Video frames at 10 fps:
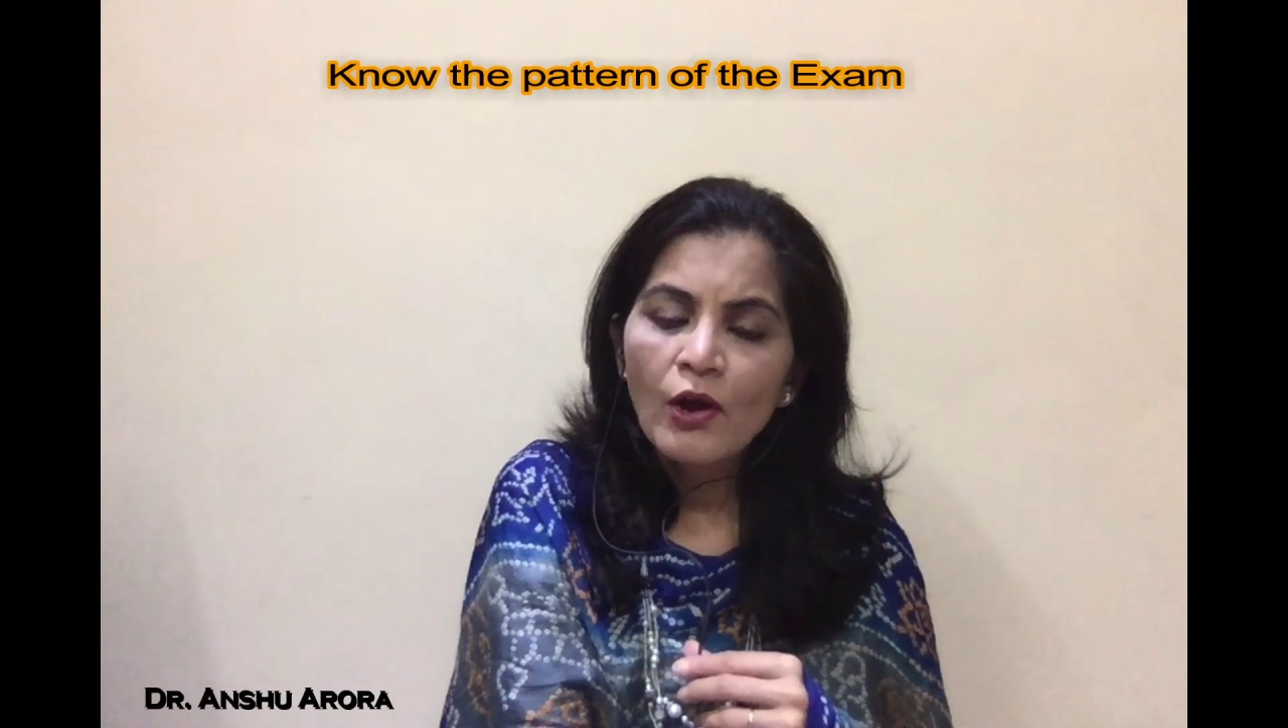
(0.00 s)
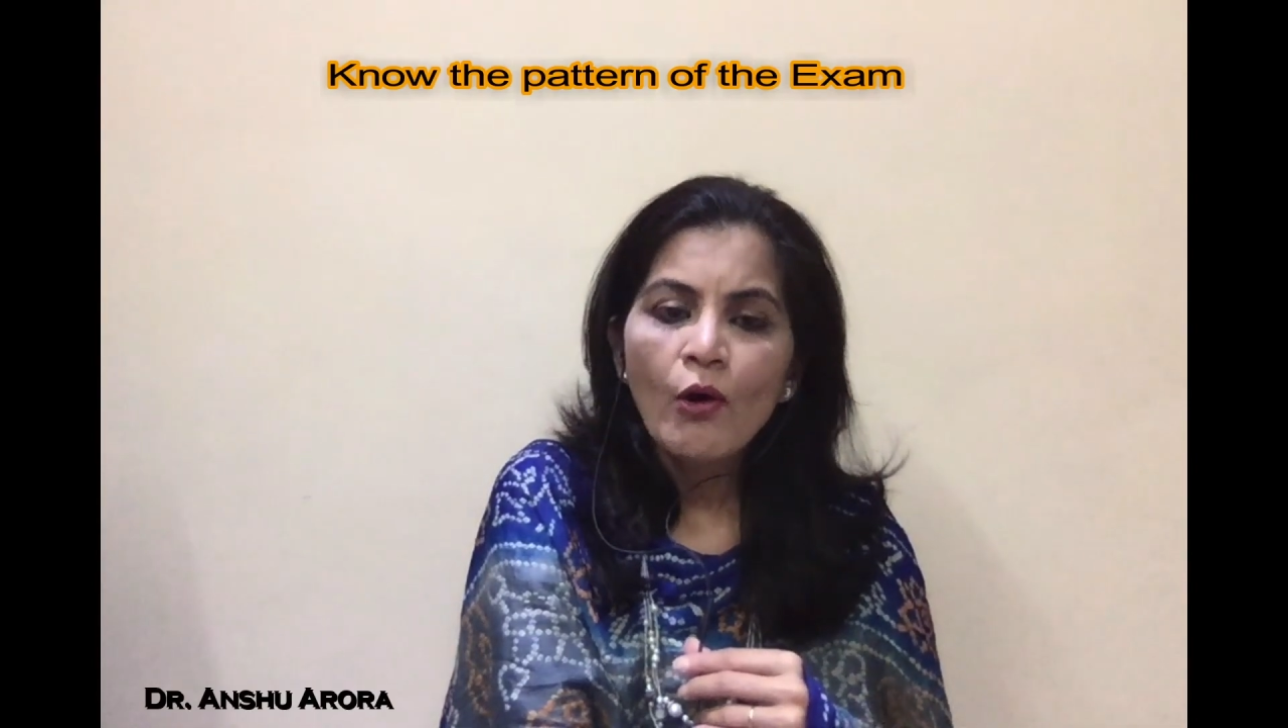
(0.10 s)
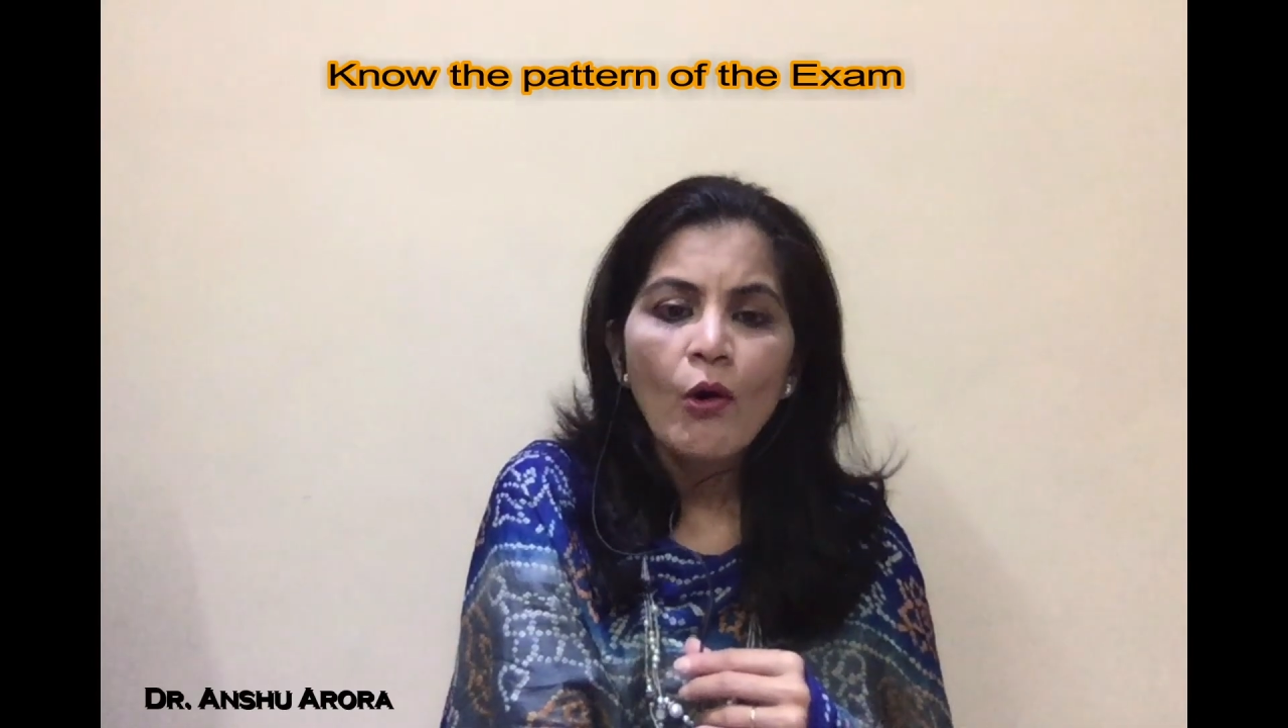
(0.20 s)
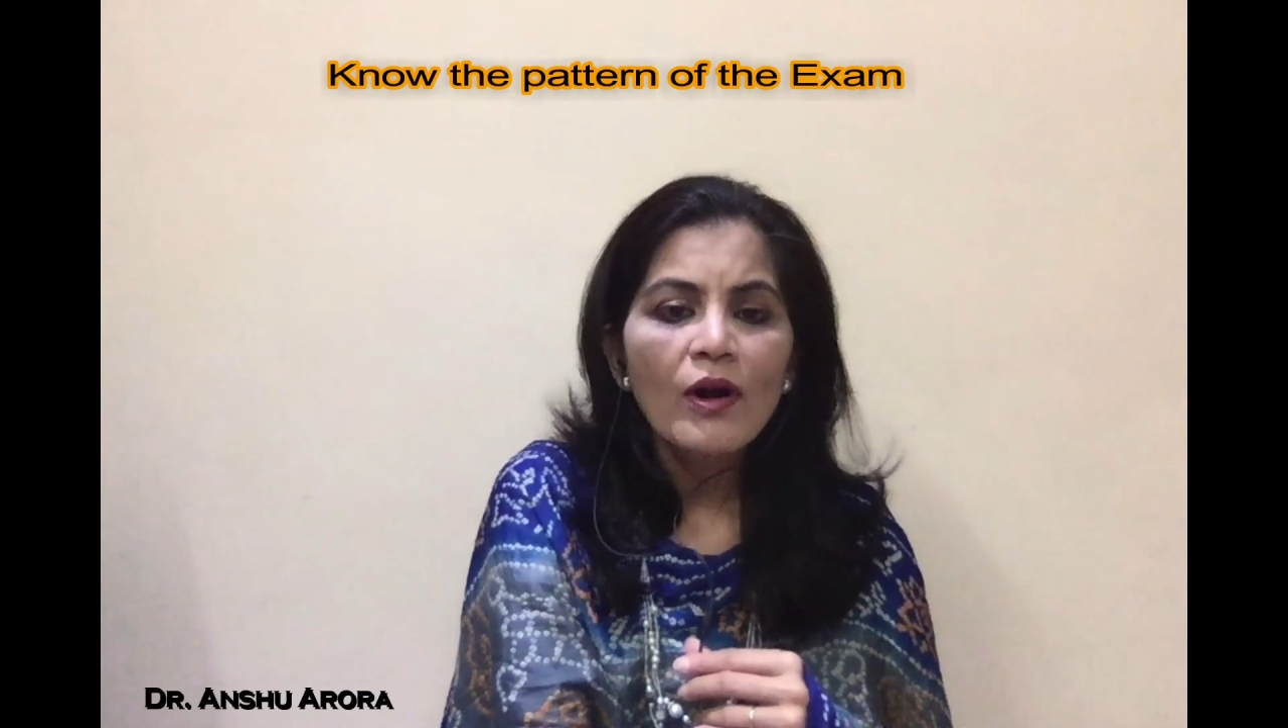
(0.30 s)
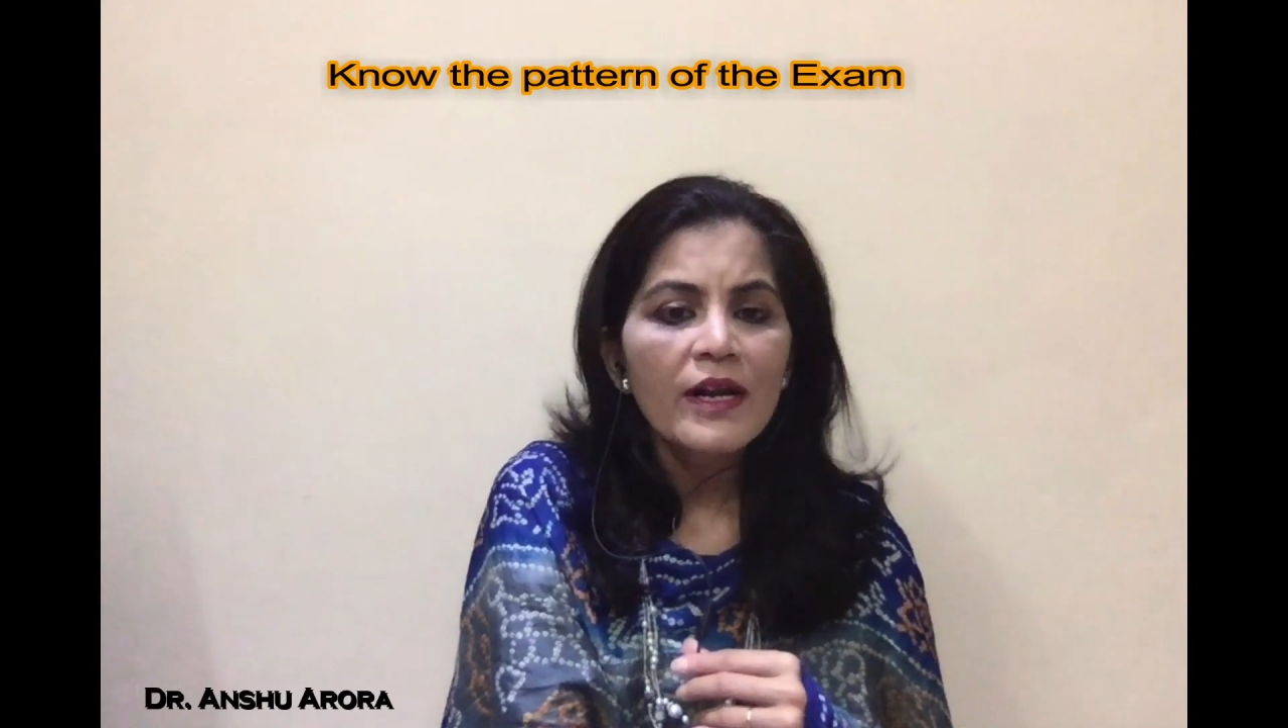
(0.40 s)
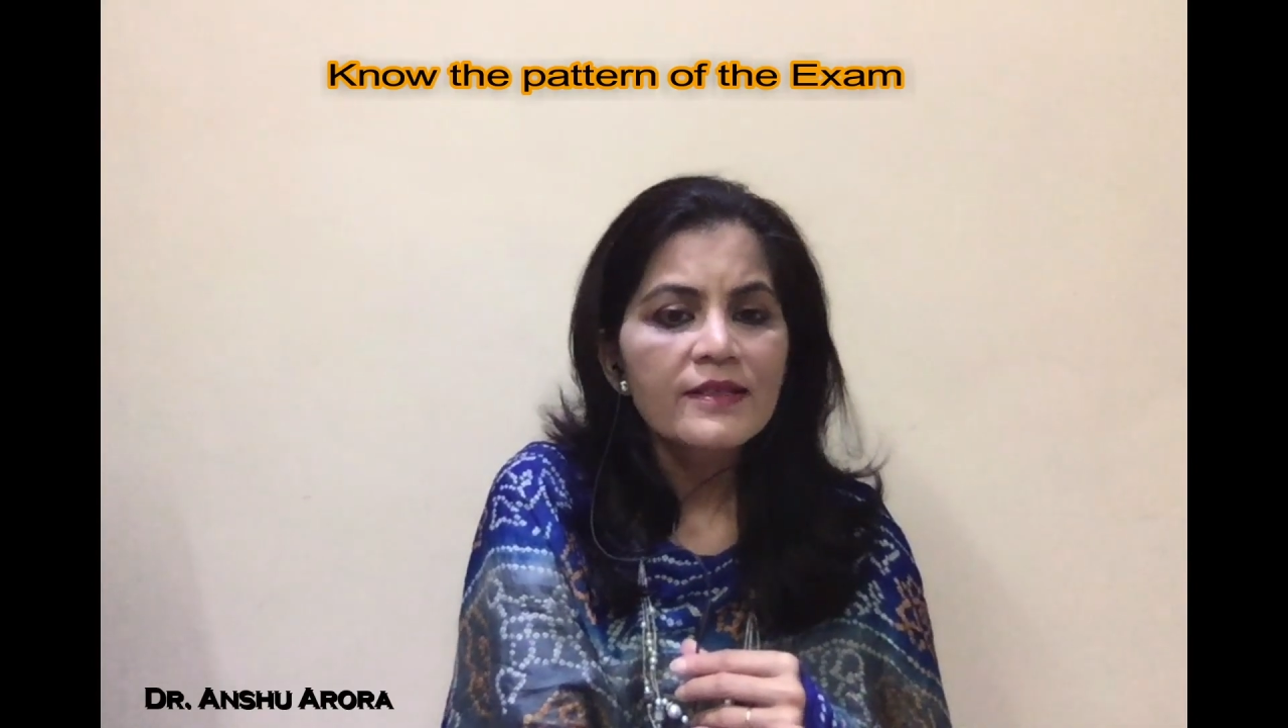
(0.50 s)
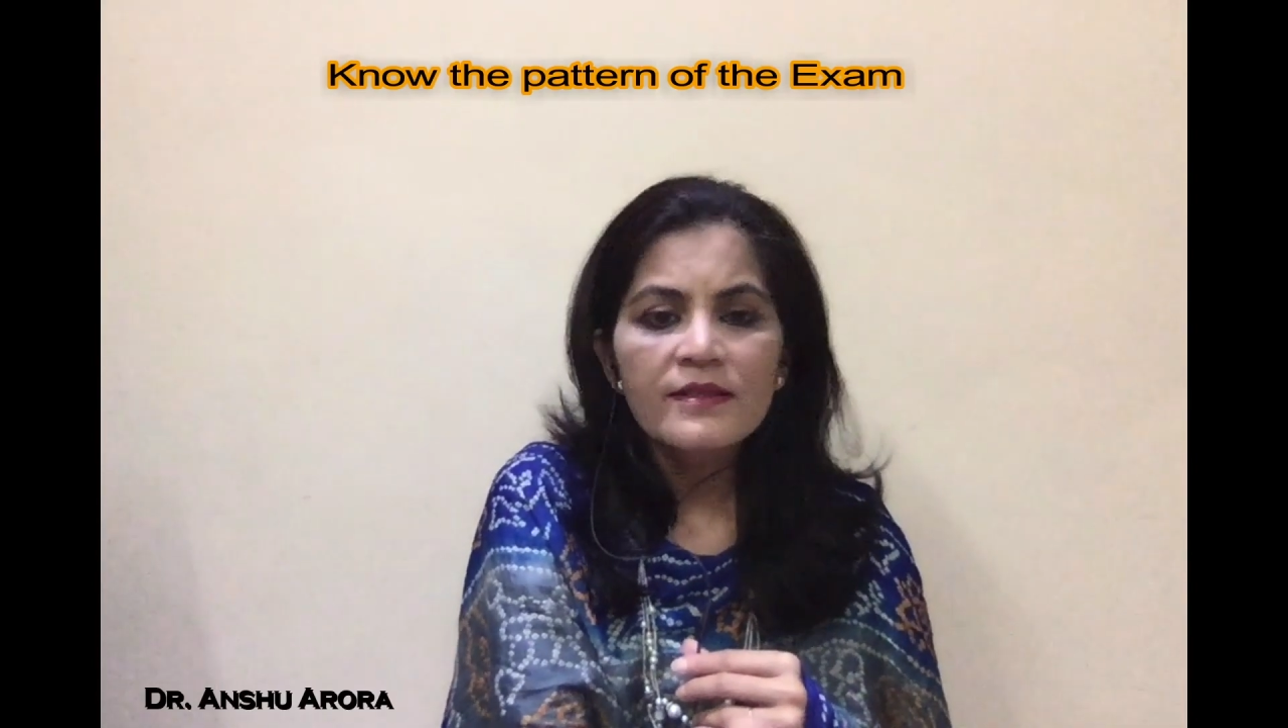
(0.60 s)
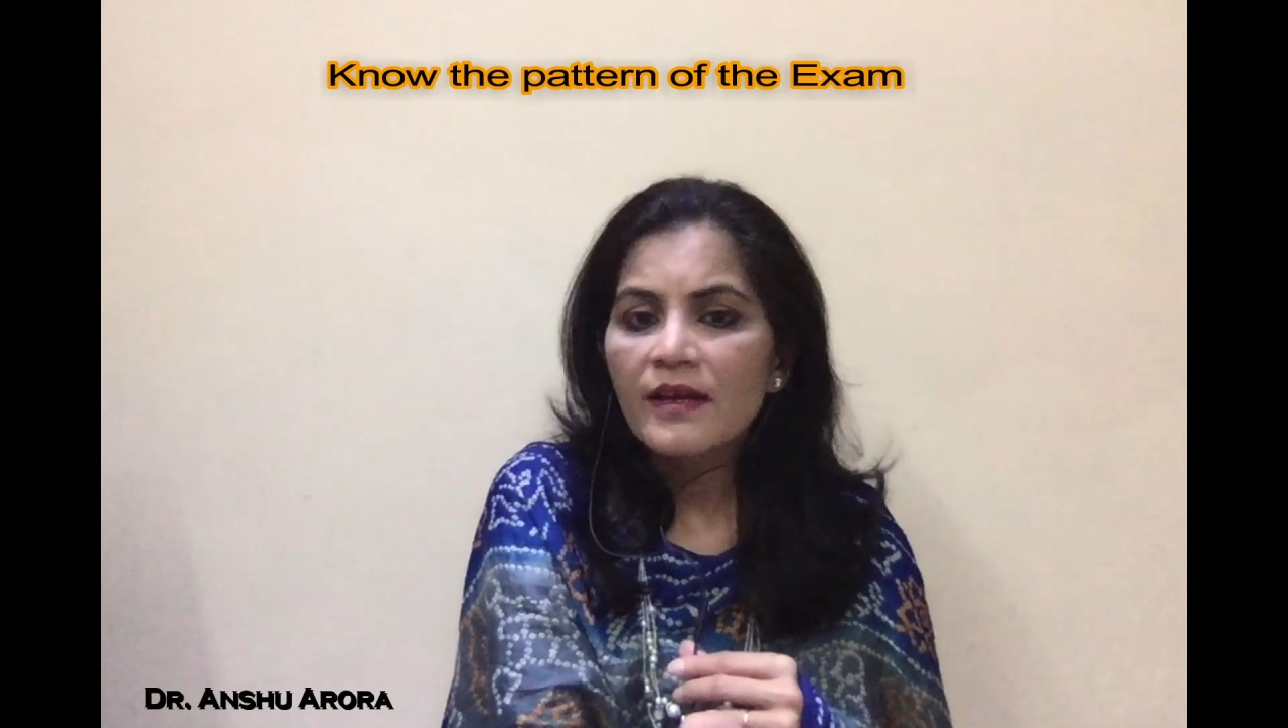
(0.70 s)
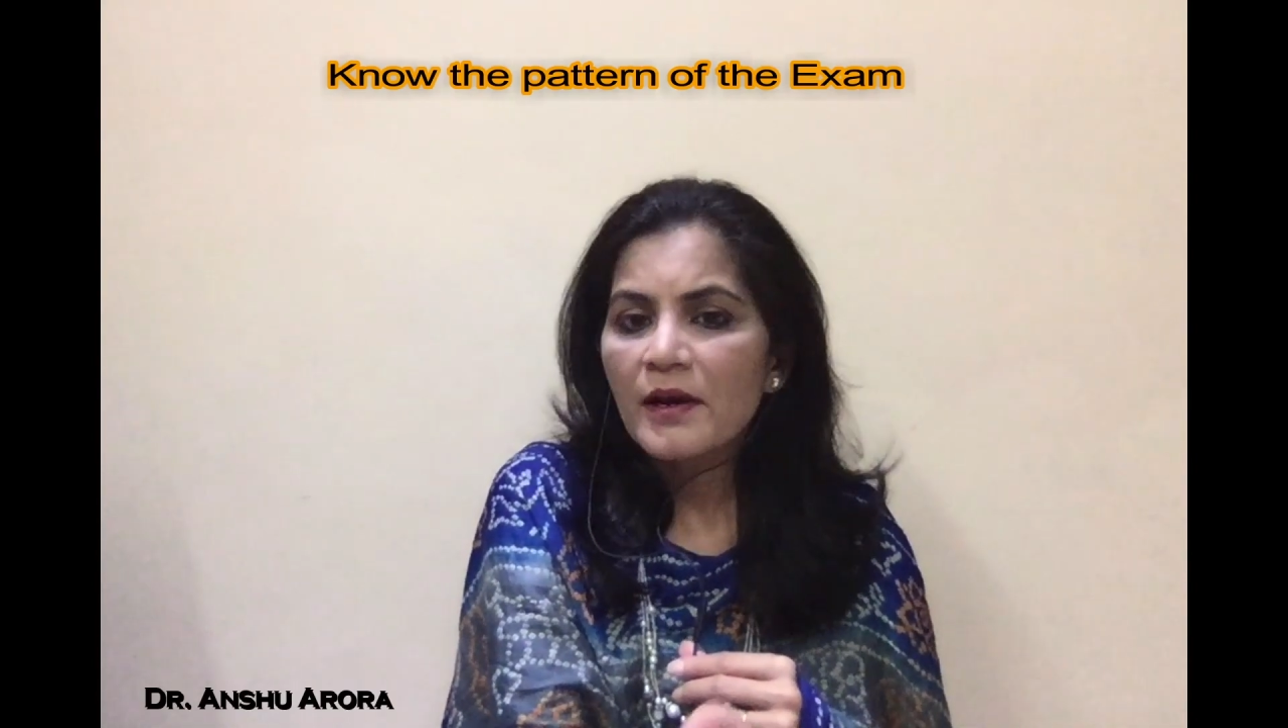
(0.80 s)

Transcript: or let's say